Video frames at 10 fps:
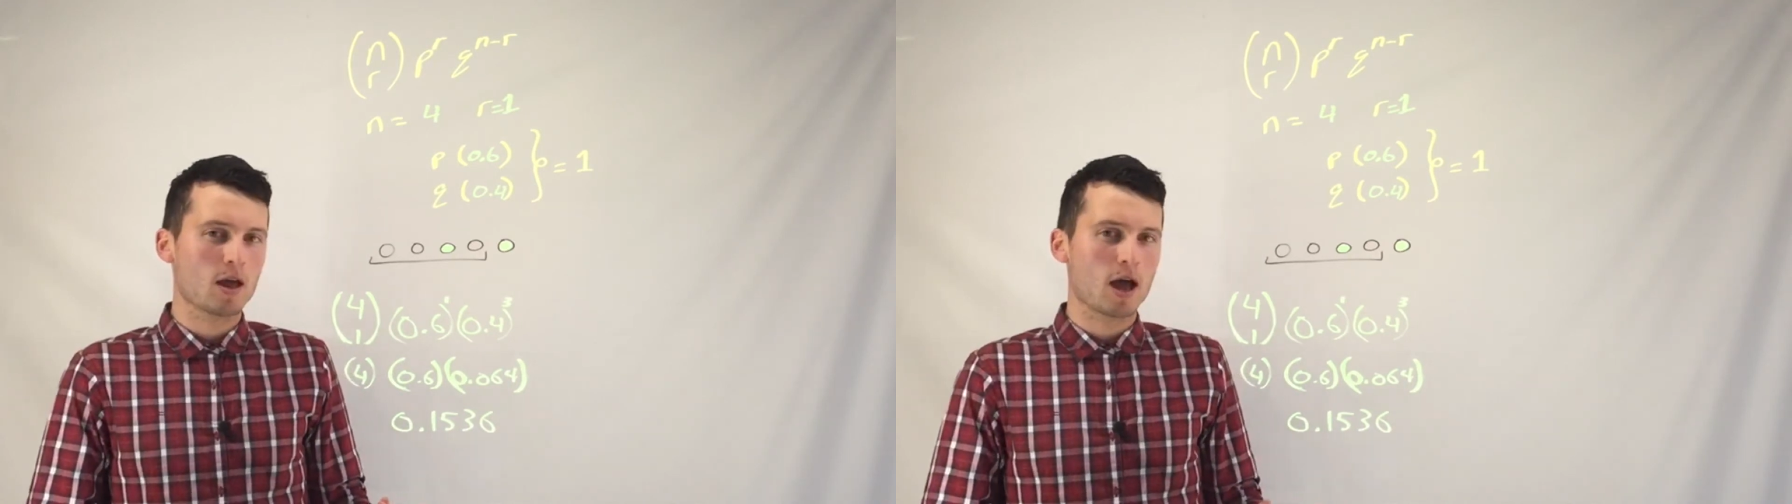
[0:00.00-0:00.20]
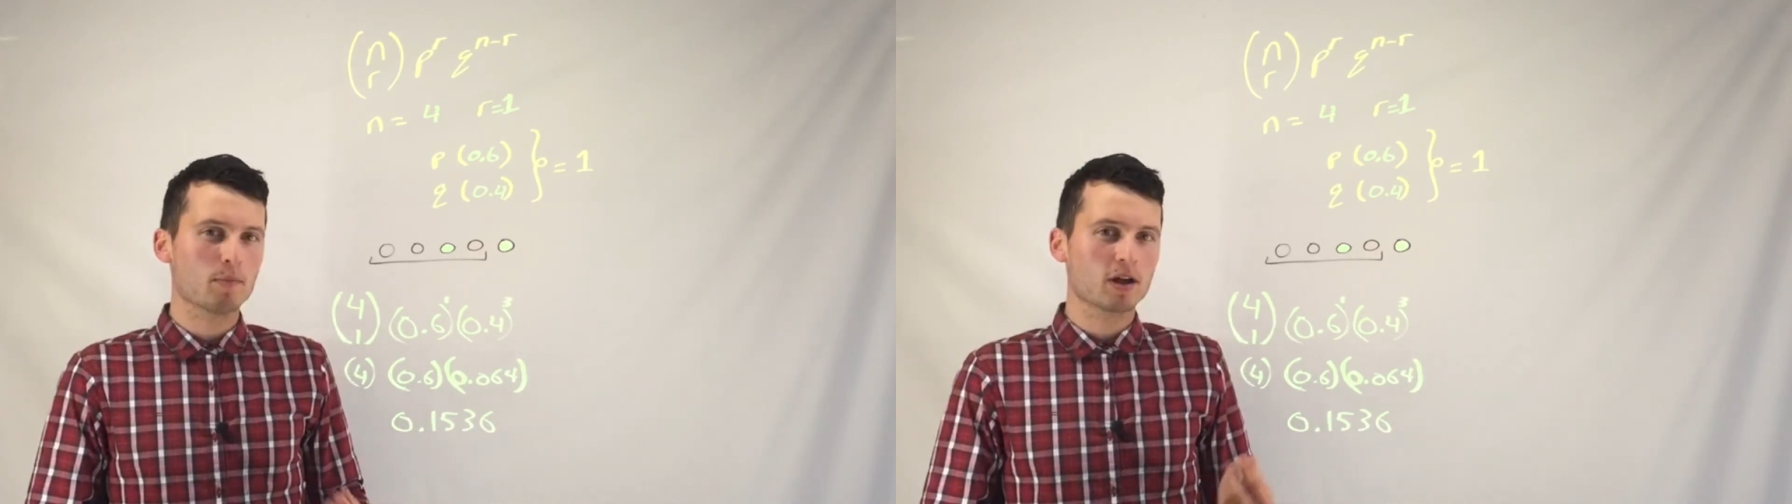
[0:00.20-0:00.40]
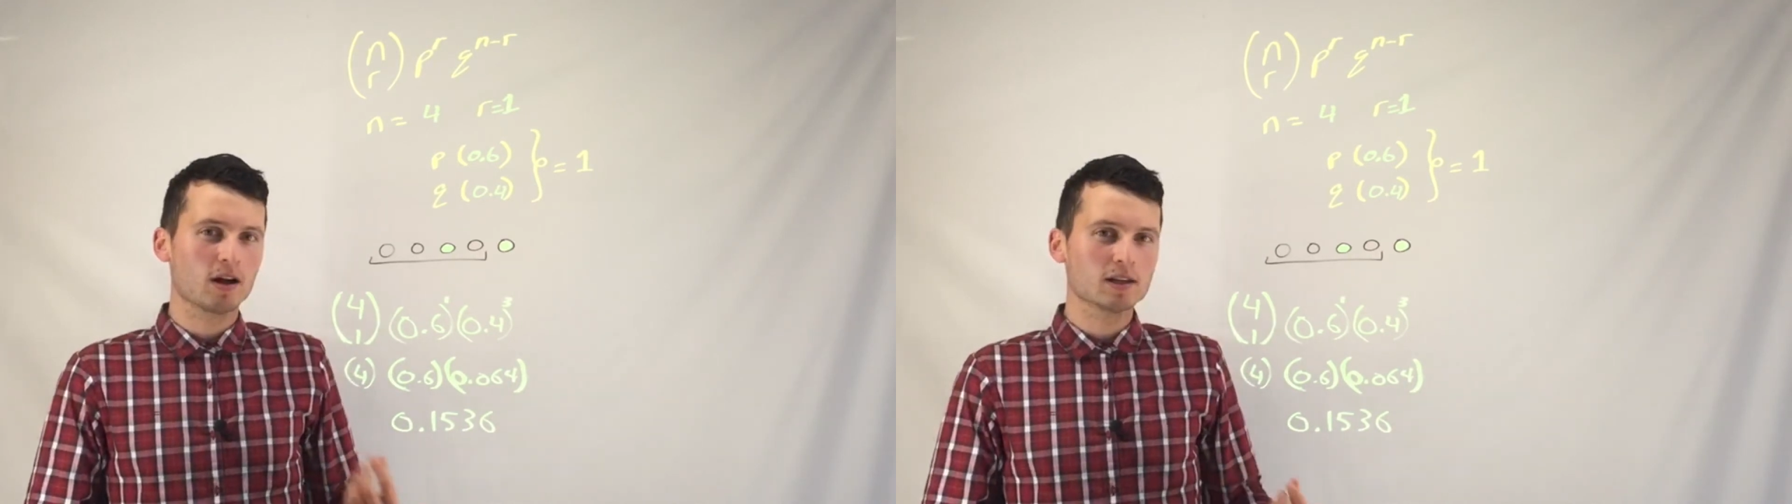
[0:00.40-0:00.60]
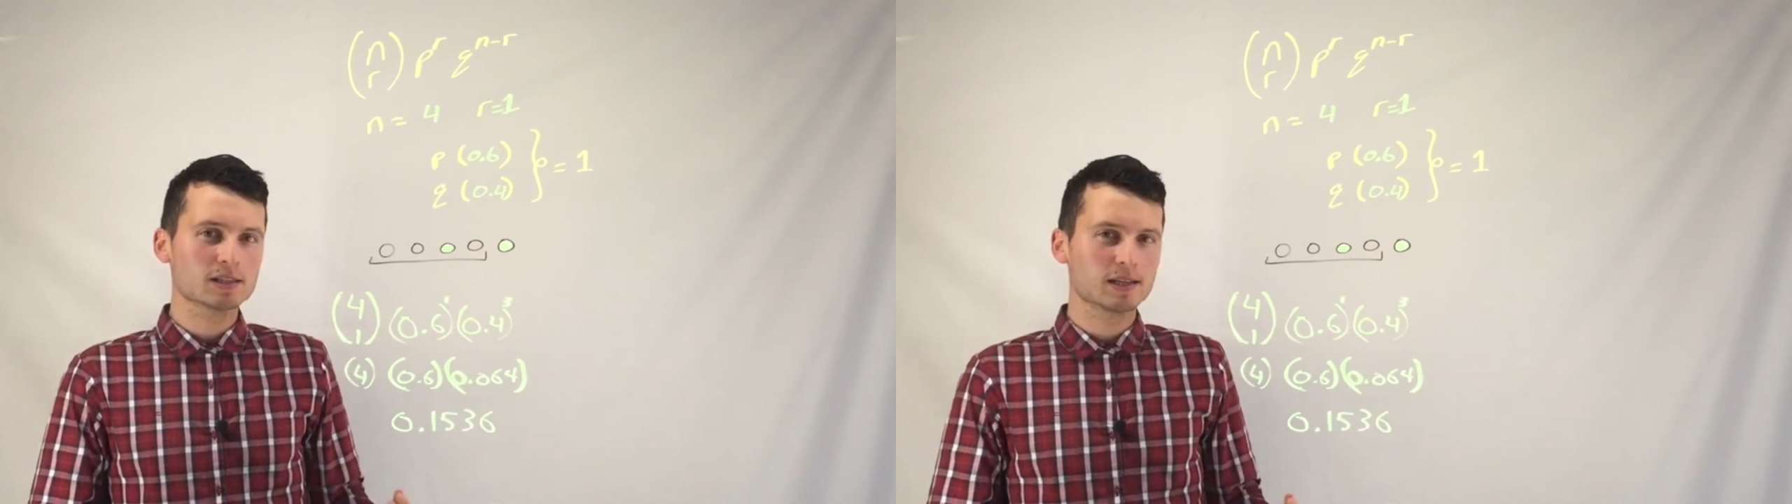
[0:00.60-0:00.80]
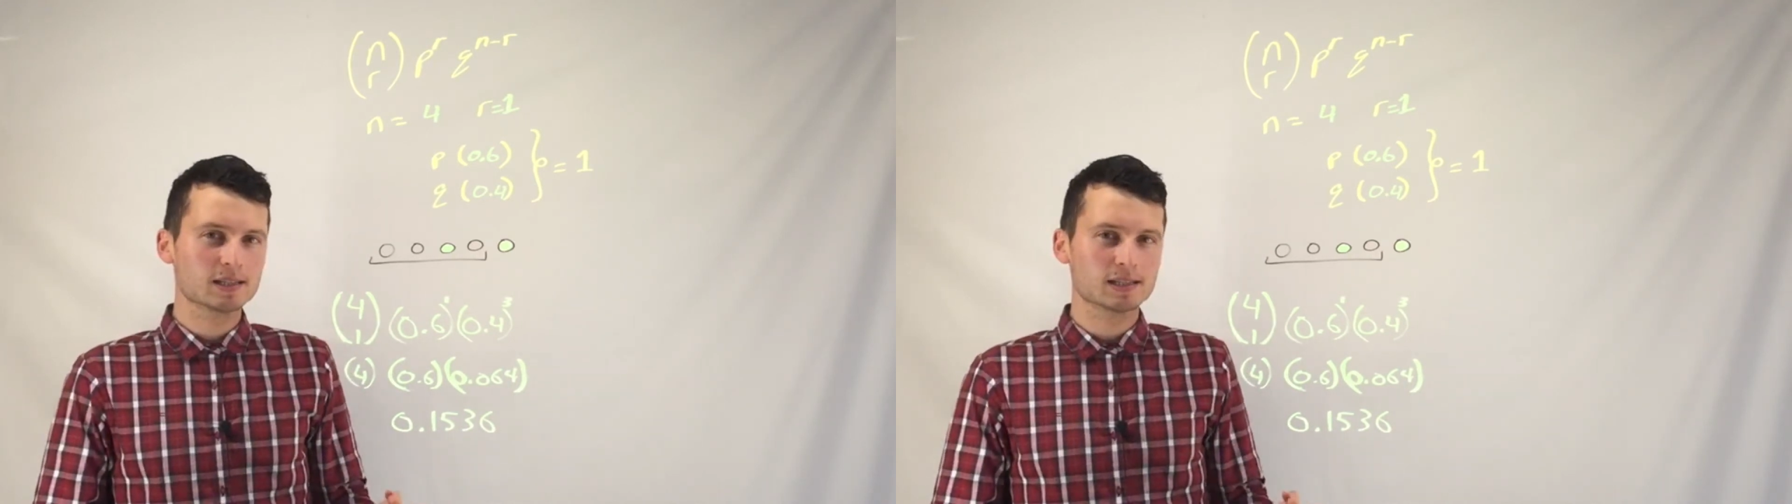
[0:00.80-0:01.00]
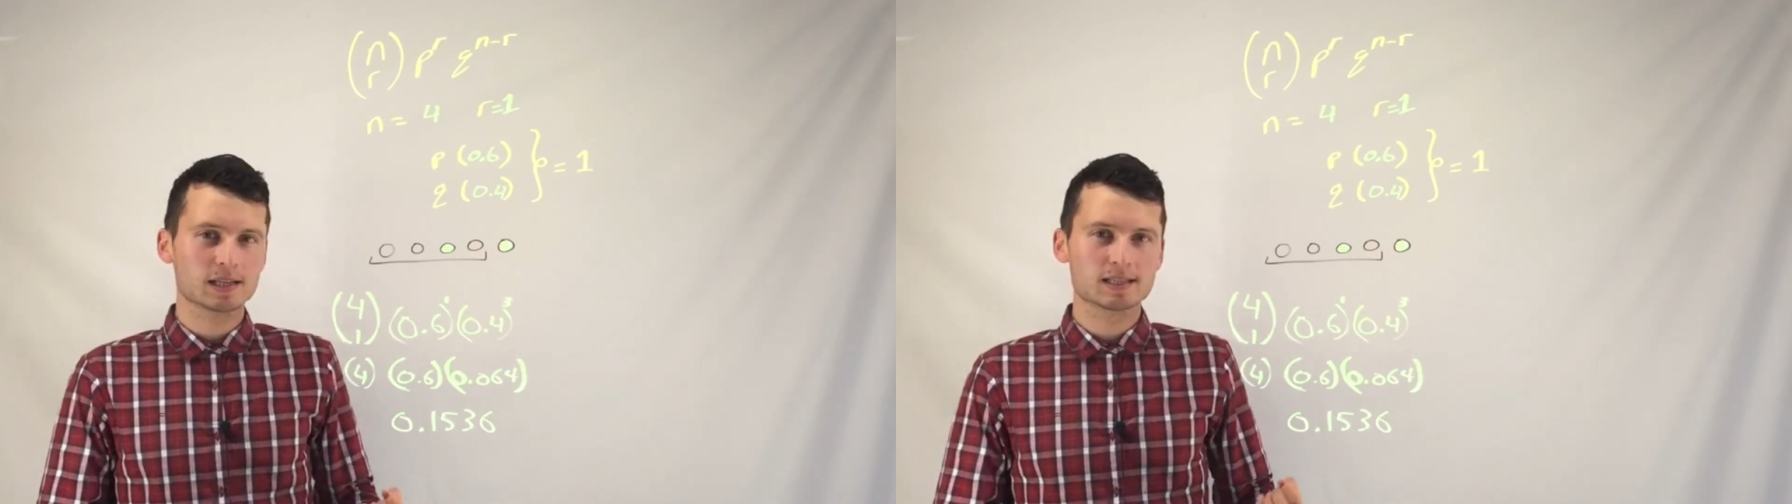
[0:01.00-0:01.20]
And because this is a